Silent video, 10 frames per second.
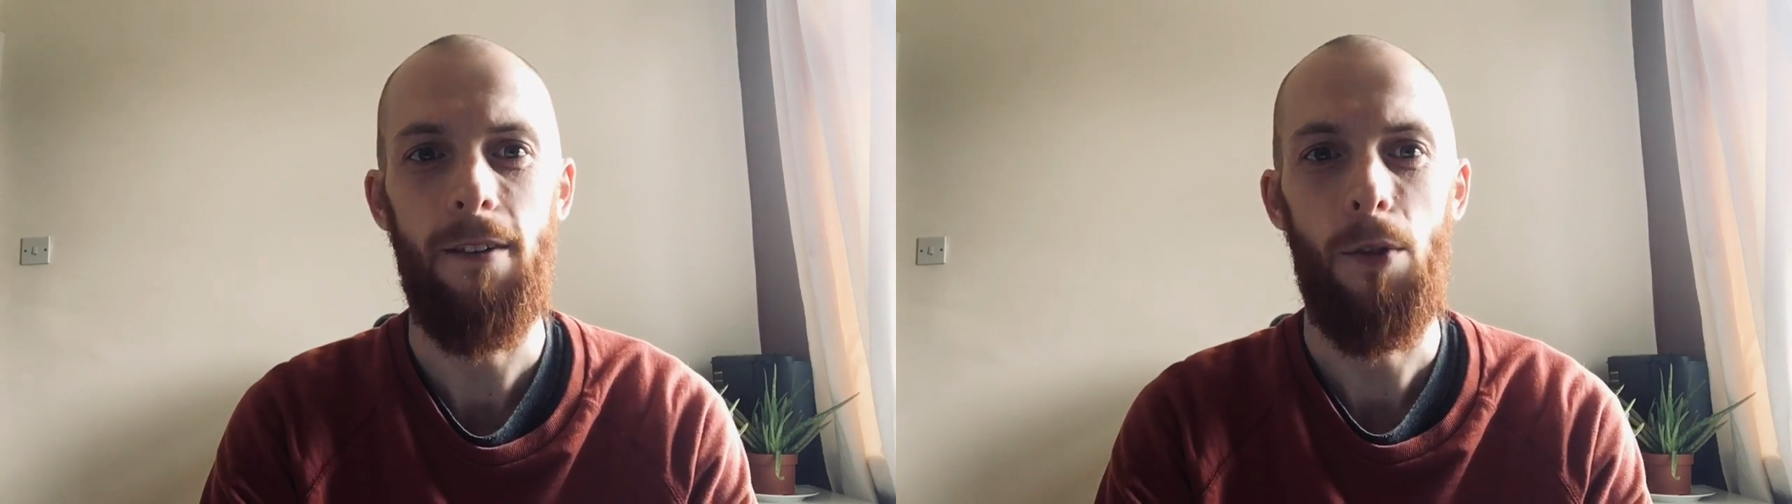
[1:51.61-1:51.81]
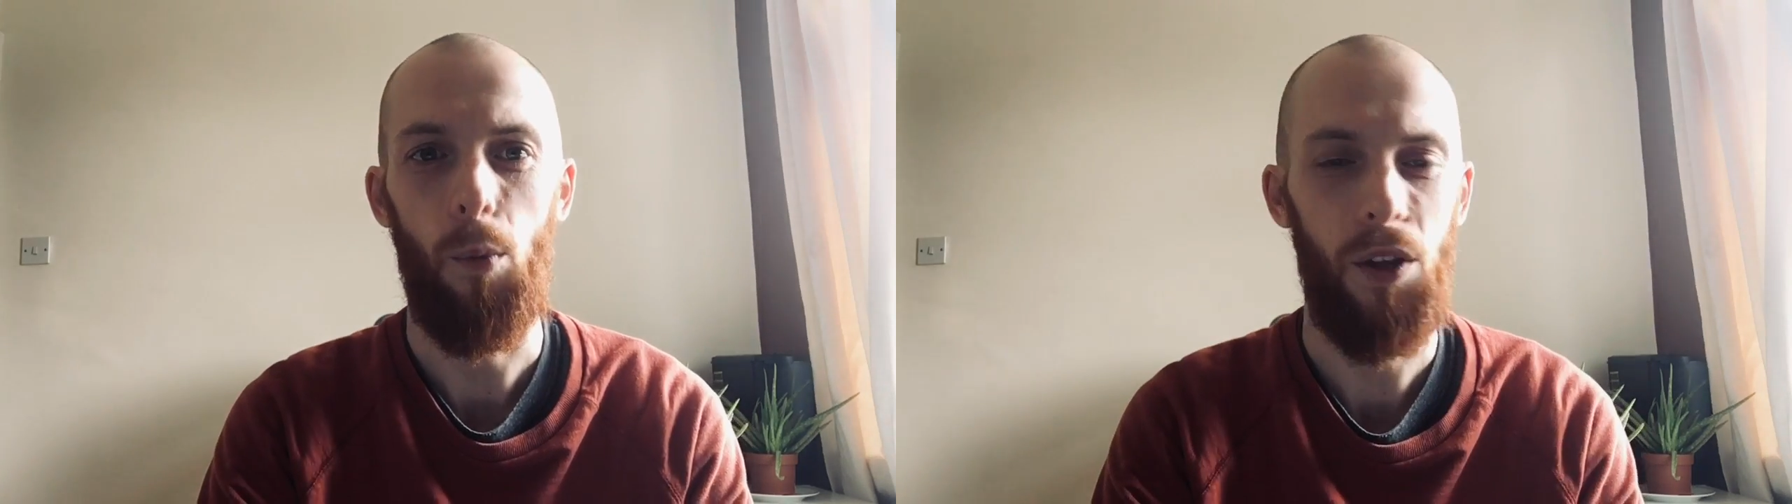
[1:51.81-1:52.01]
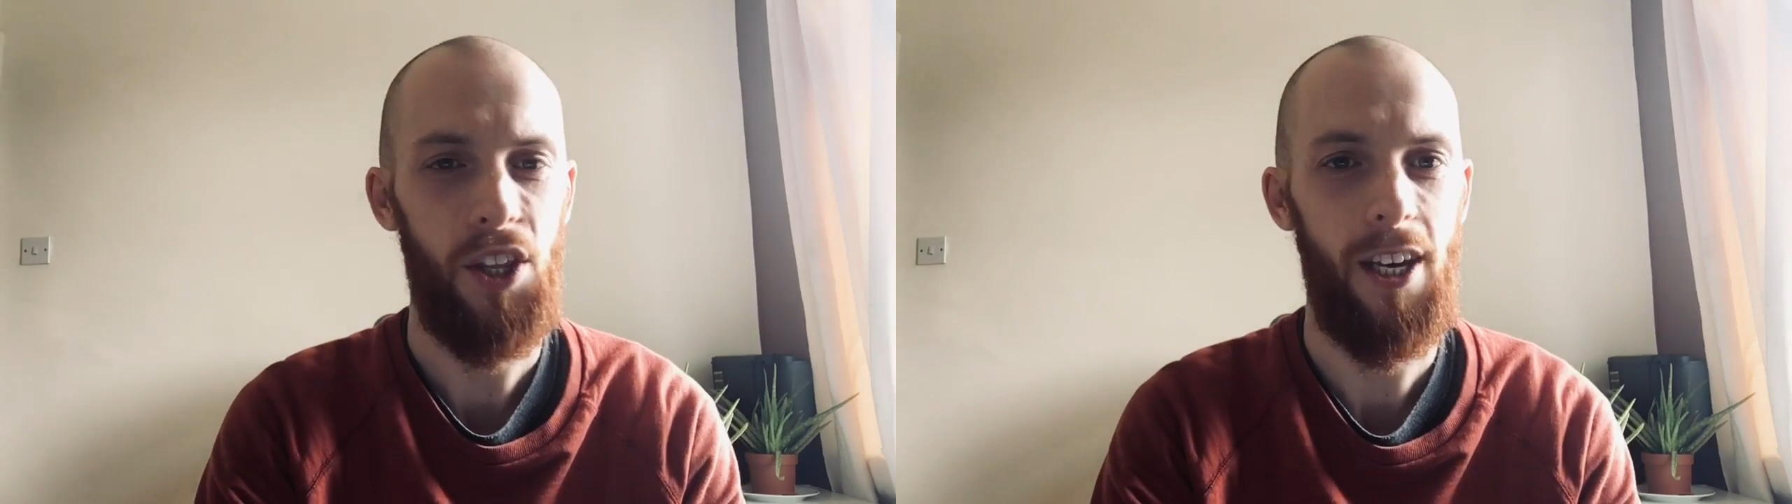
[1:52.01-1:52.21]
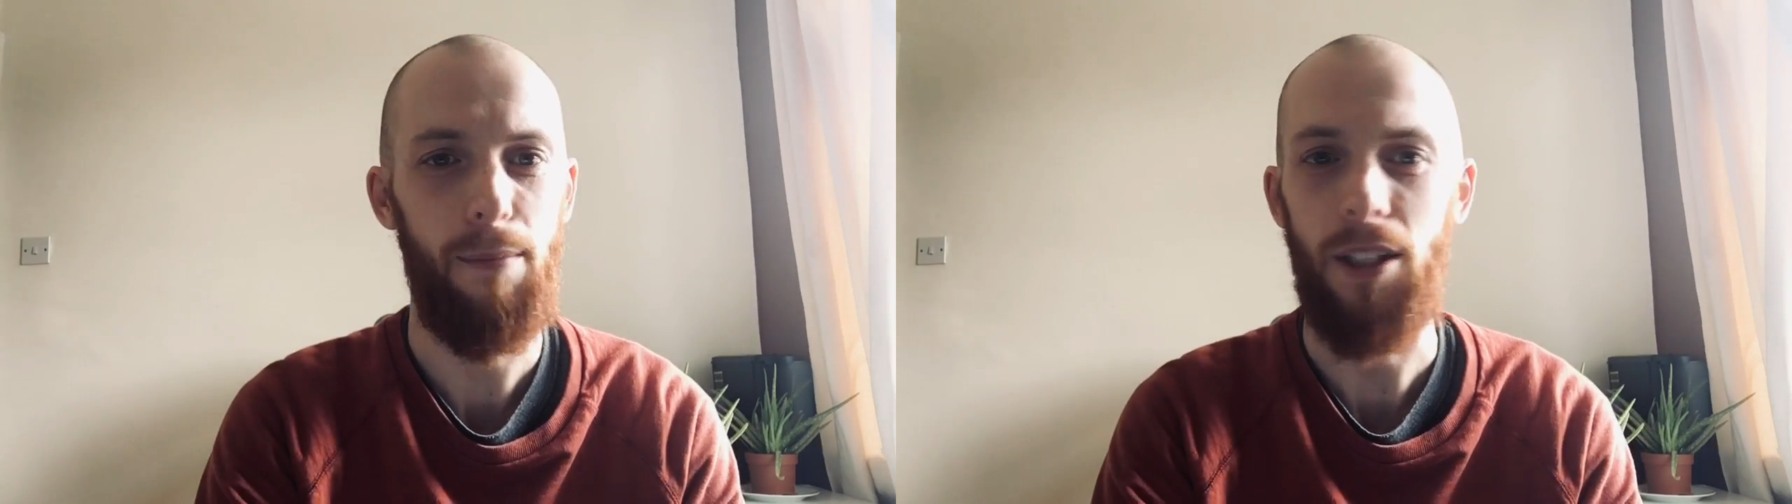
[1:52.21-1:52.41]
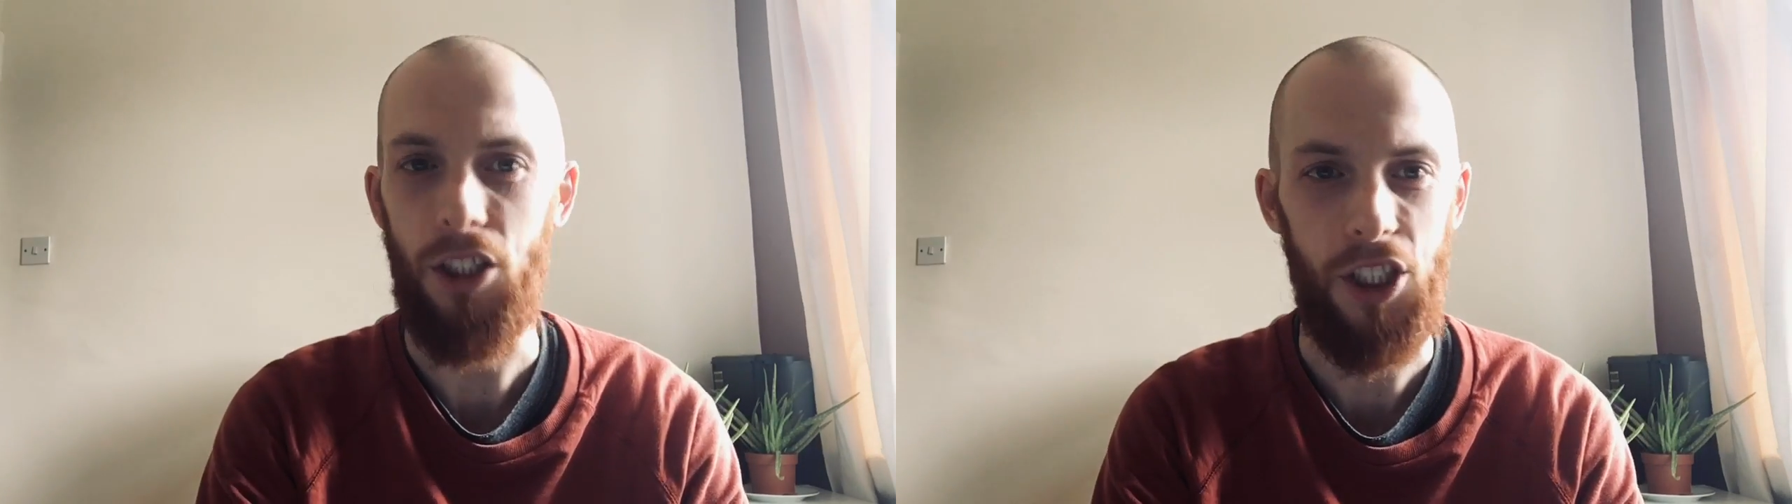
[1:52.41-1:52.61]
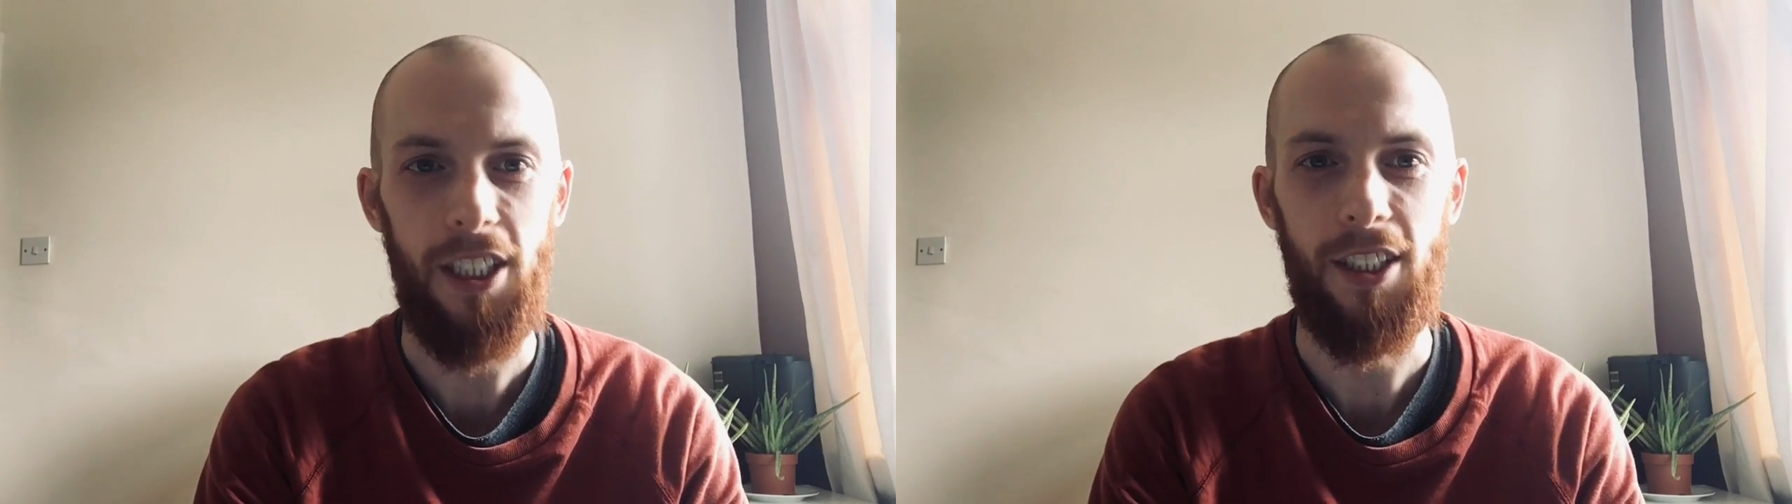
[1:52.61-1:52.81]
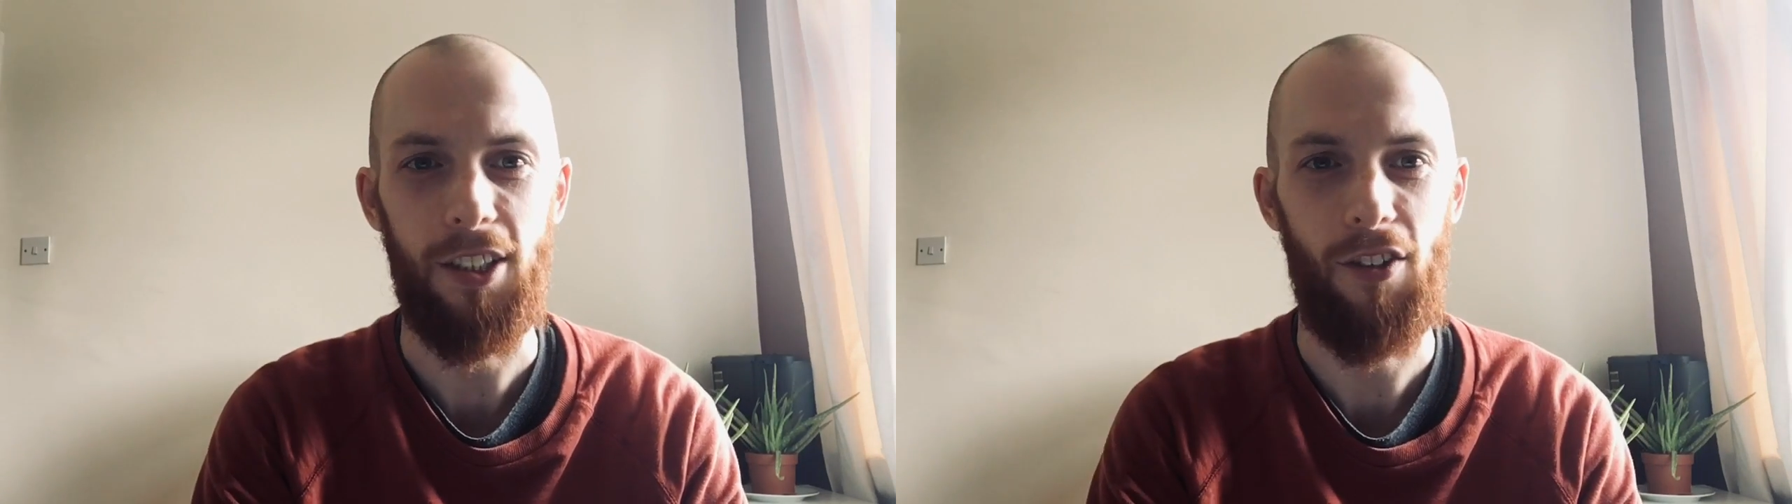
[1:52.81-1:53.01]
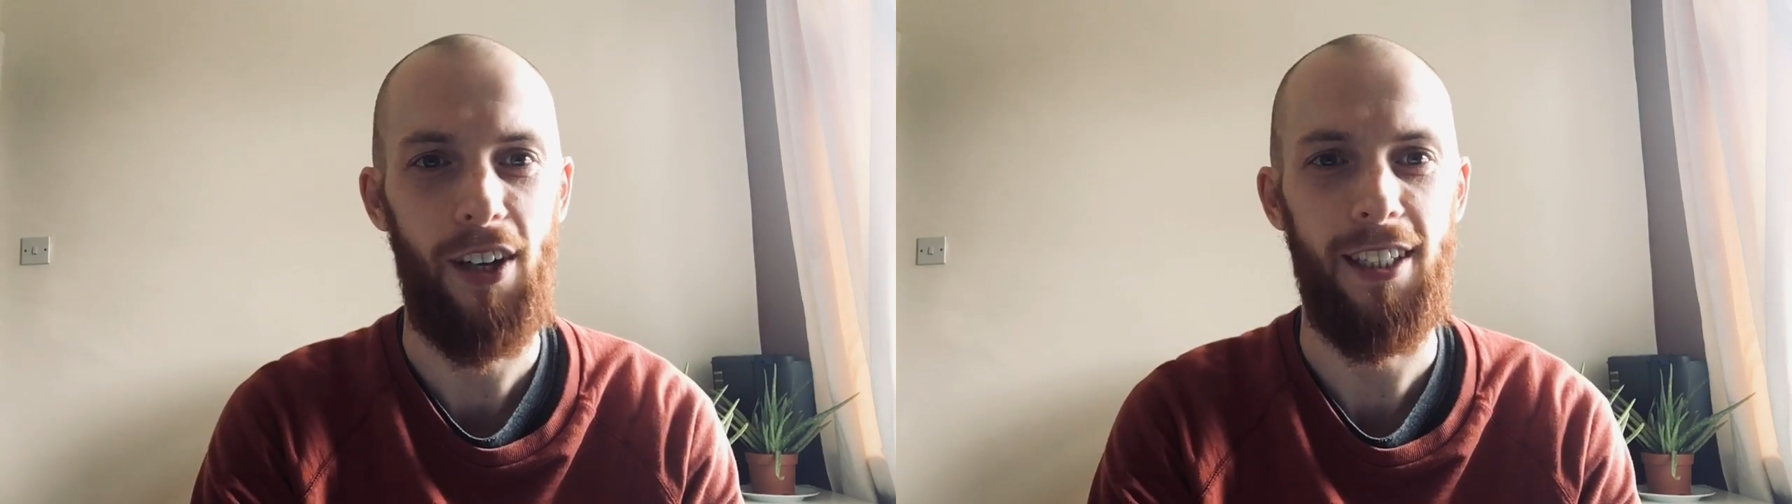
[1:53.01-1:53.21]
with him in Jesus
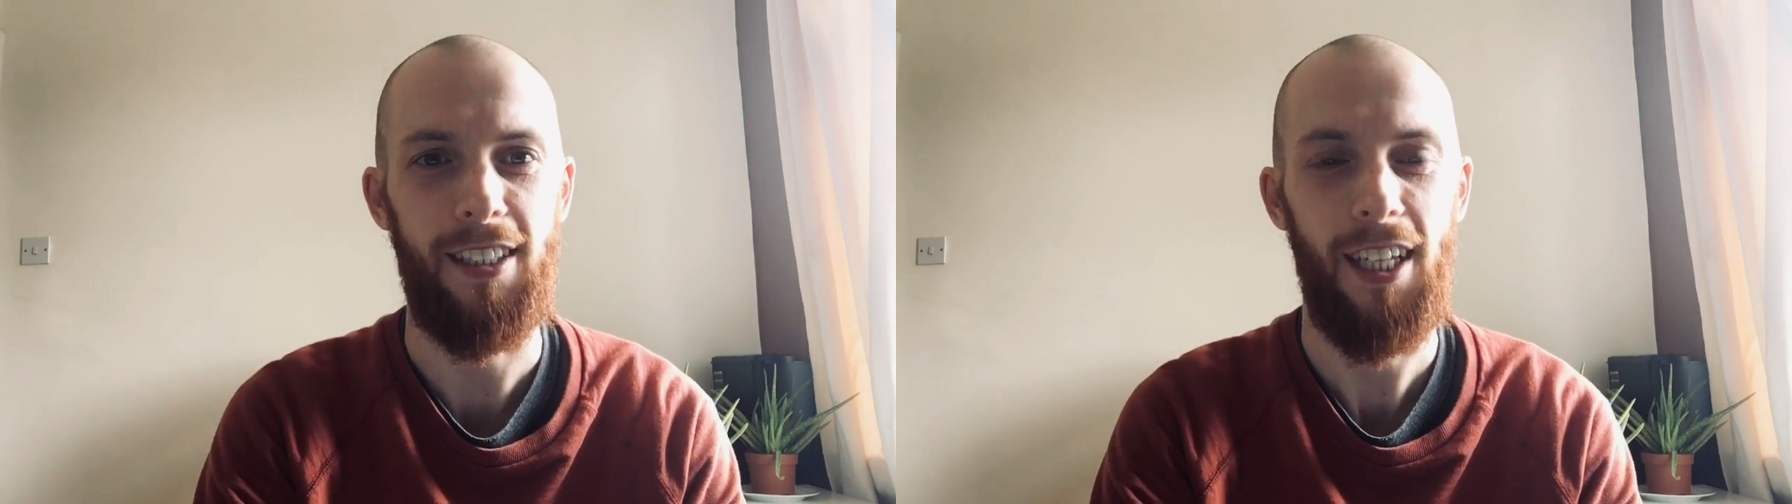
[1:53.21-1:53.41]
Christ,